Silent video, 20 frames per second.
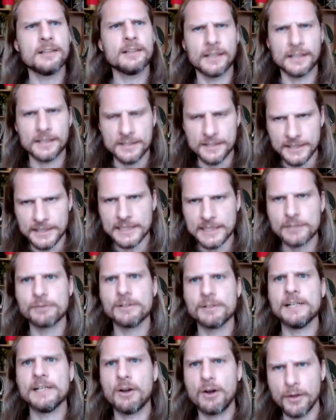like
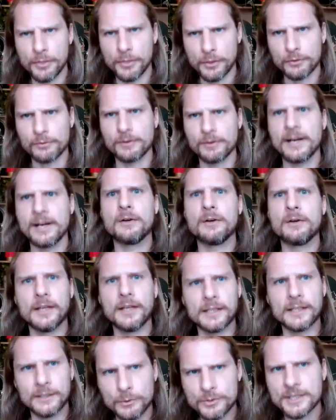nitty-gritty on the ground,
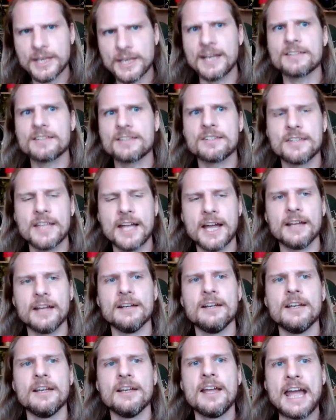like use cases
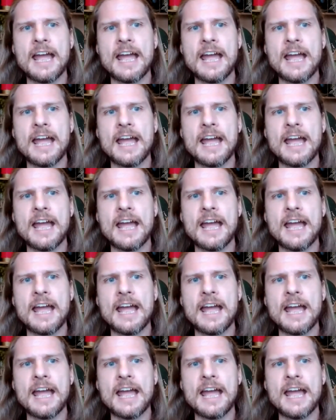that